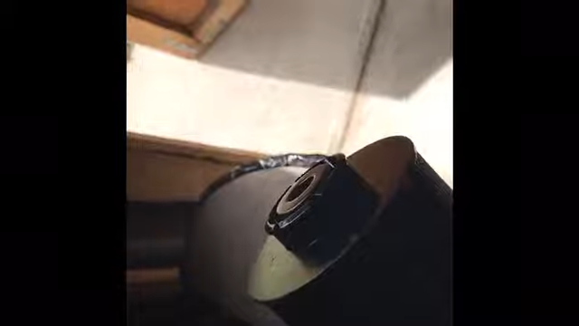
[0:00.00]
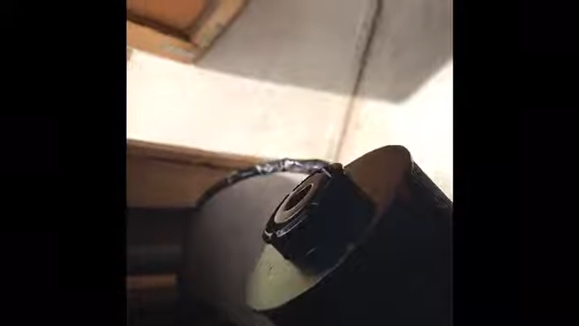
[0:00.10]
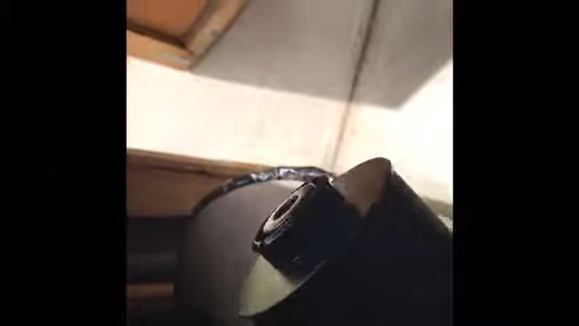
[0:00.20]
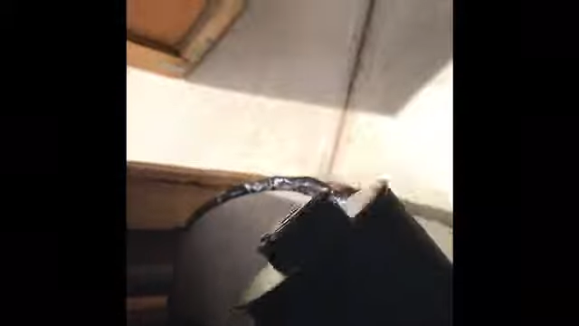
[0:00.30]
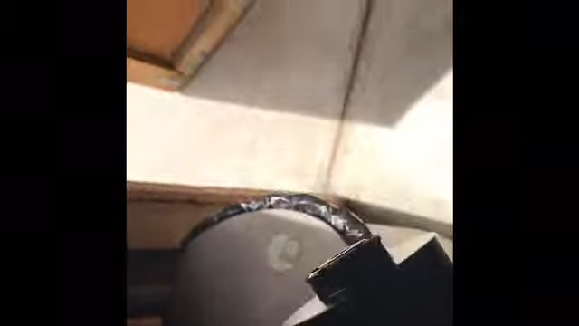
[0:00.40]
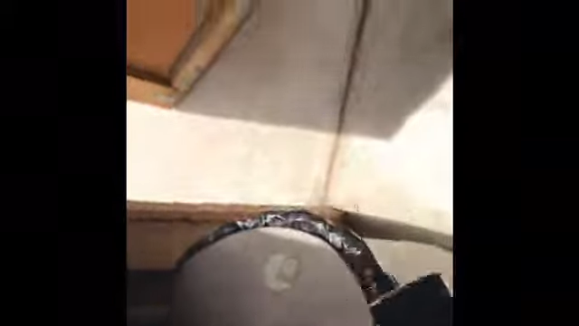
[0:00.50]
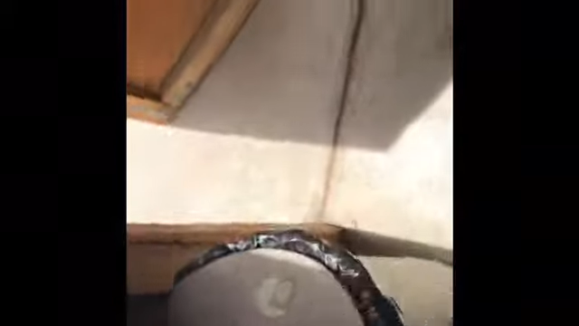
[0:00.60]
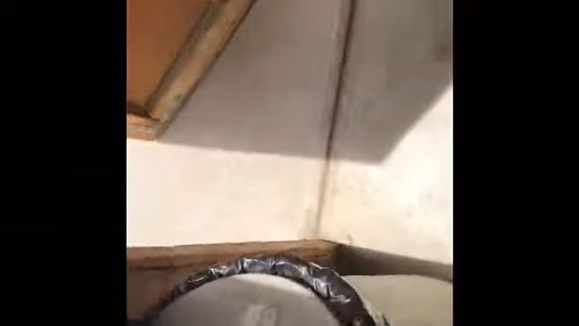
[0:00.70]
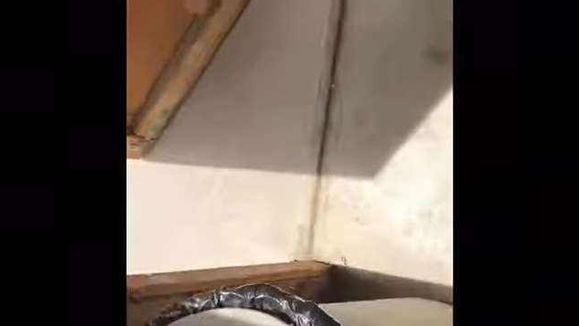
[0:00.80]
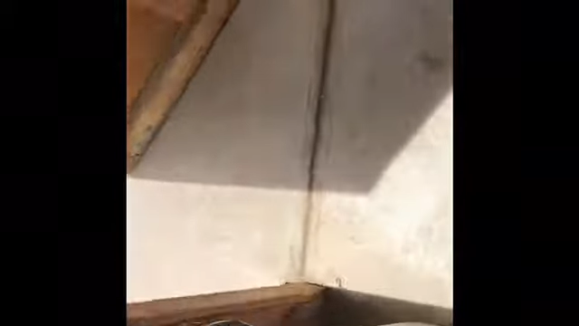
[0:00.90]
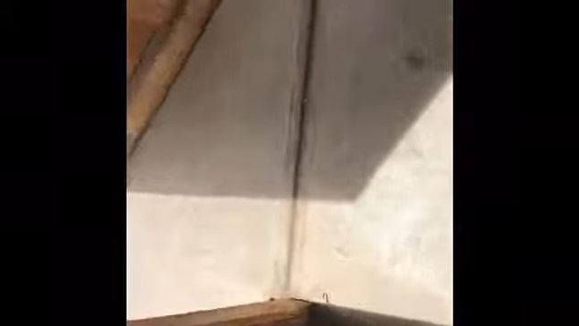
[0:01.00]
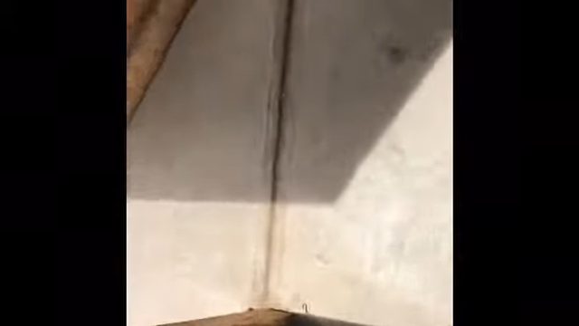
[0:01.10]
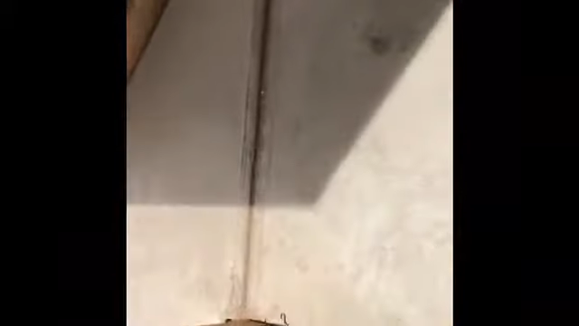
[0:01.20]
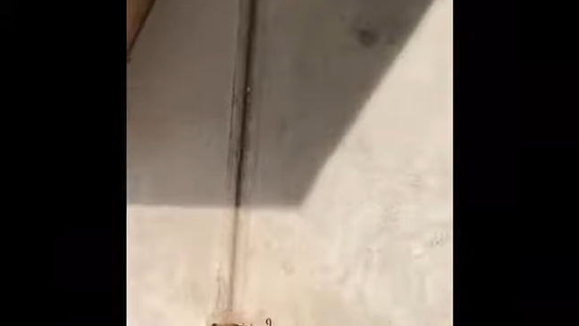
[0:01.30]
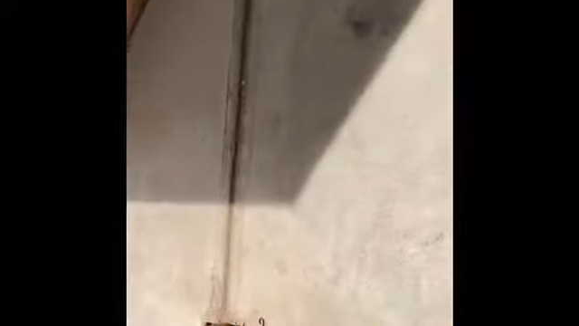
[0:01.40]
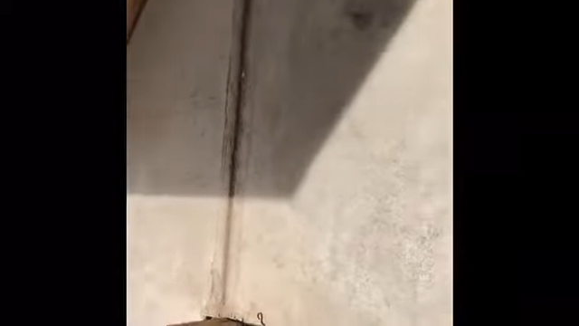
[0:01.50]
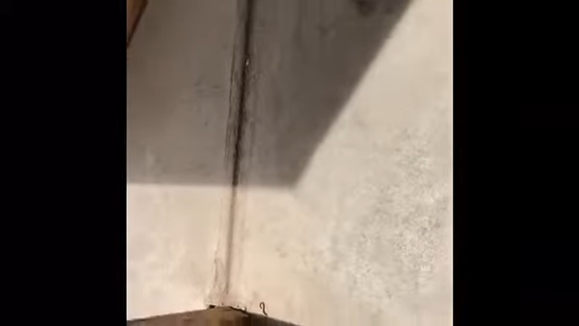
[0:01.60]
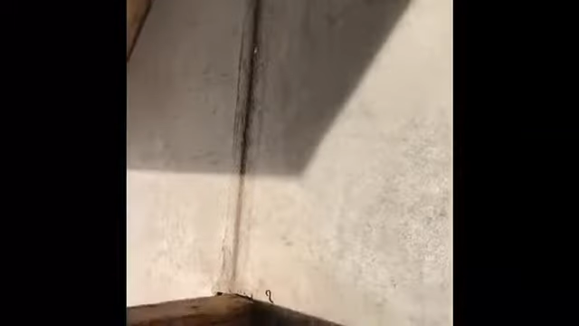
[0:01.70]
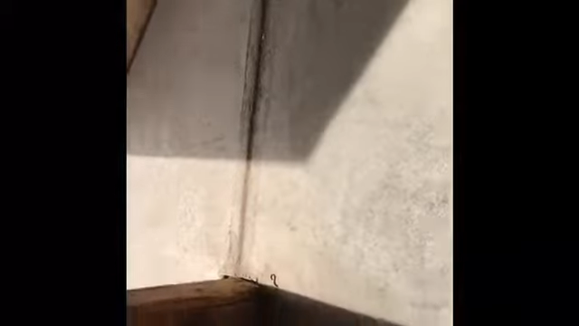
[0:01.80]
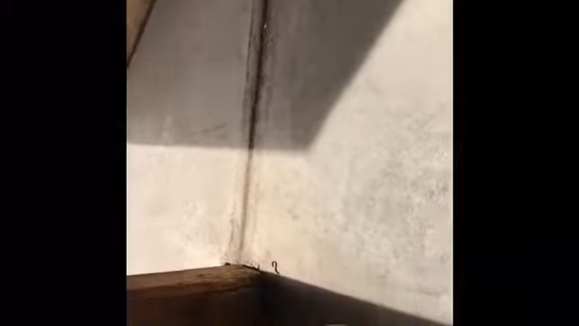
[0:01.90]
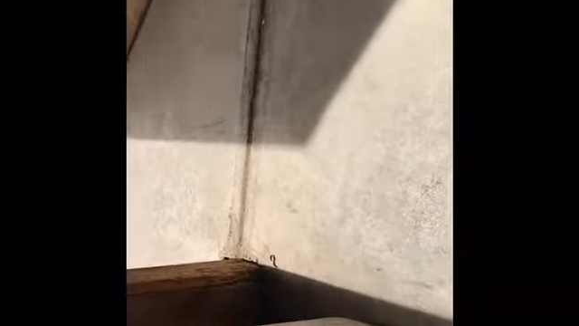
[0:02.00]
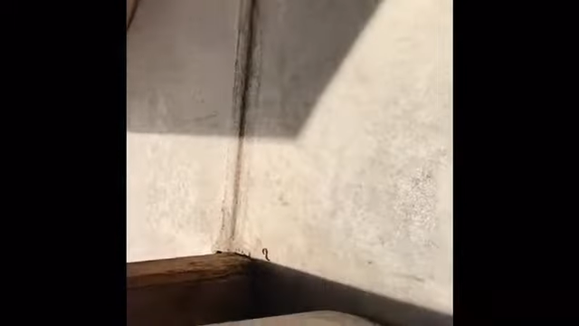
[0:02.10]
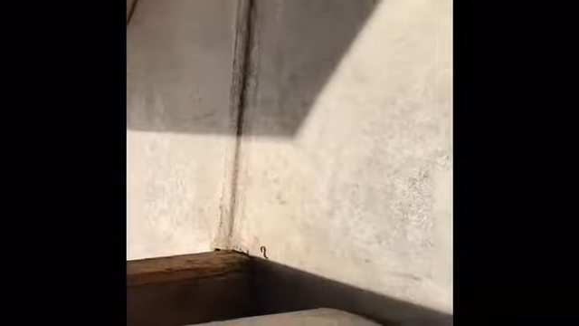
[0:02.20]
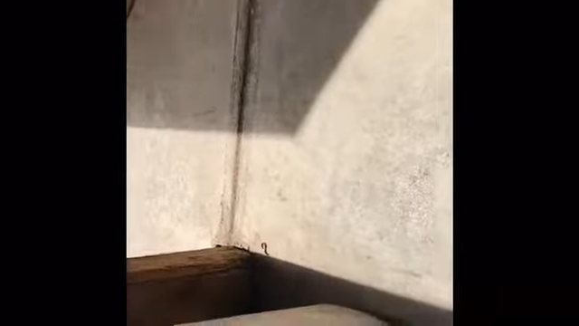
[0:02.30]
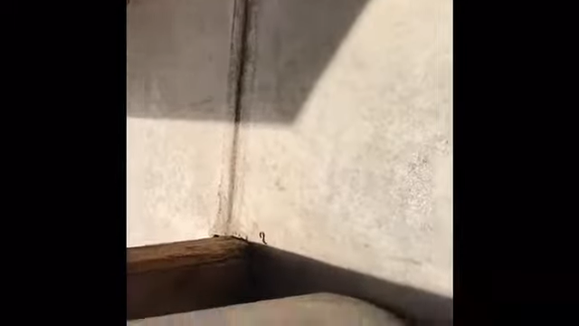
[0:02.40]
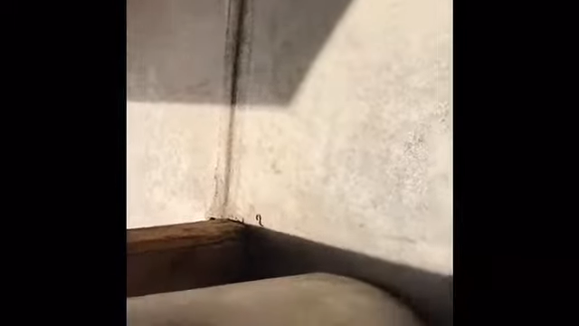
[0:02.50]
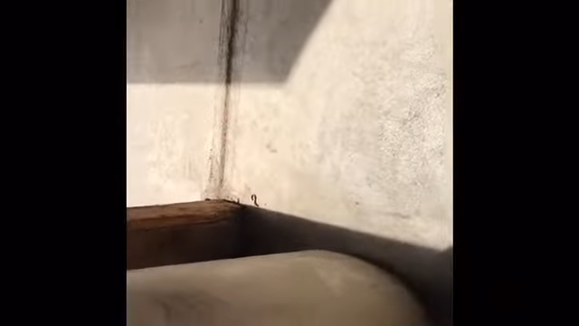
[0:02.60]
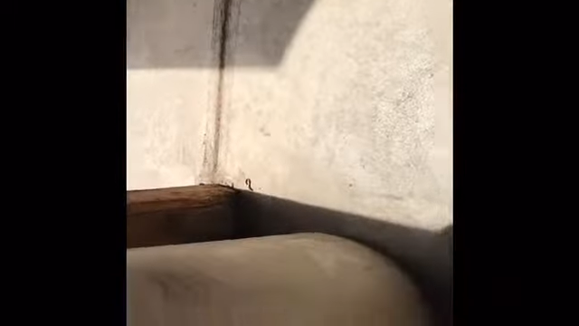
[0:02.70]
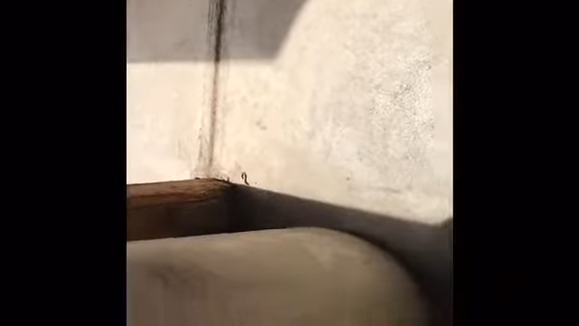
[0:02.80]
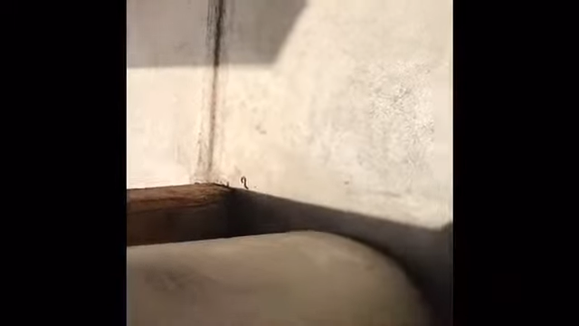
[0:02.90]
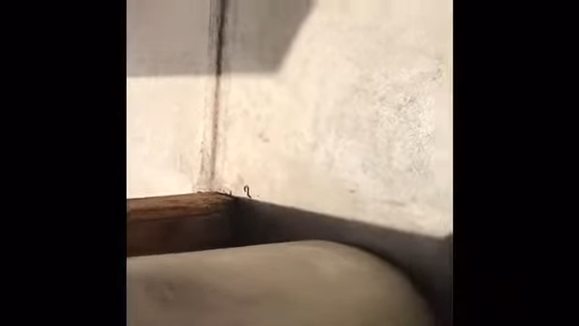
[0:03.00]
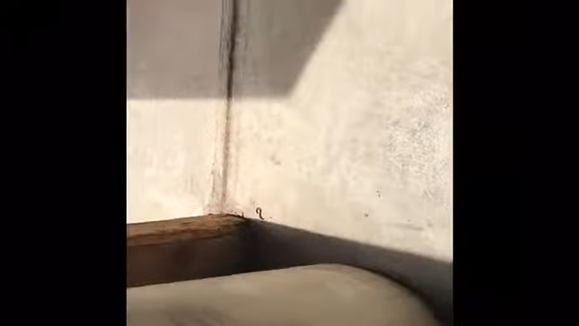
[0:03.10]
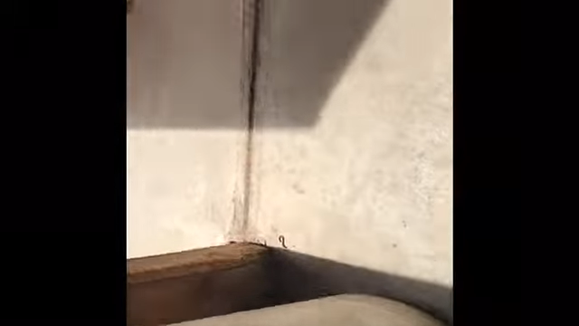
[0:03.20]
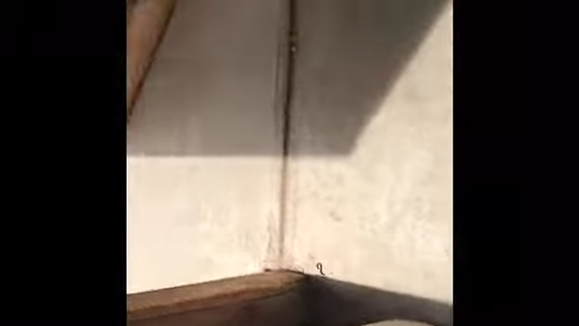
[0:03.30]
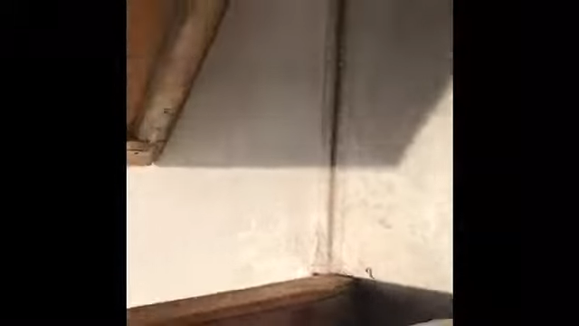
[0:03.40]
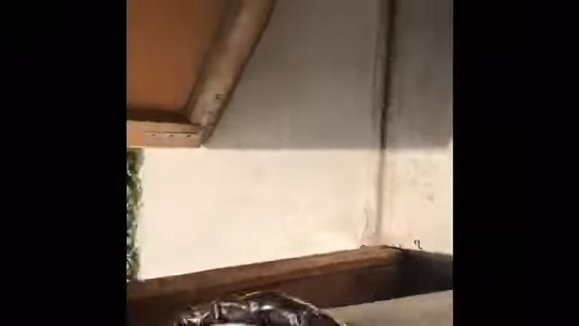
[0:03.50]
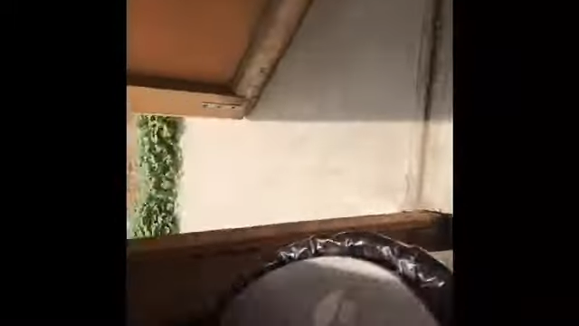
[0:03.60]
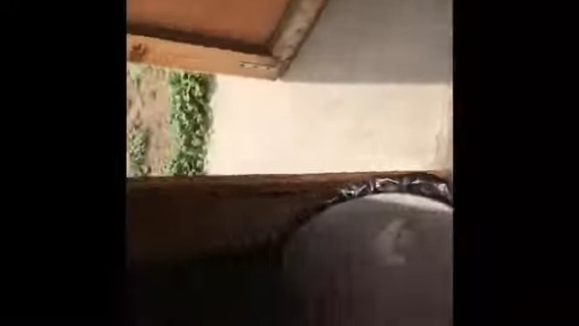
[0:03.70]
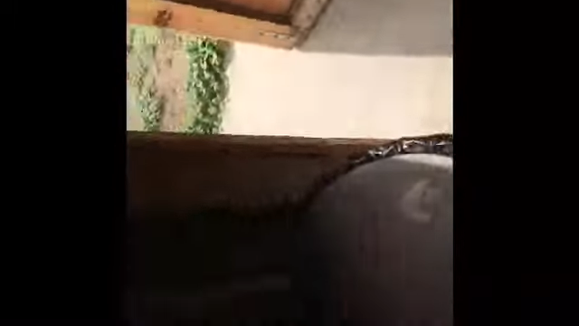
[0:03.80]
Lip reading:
(no speaker visible)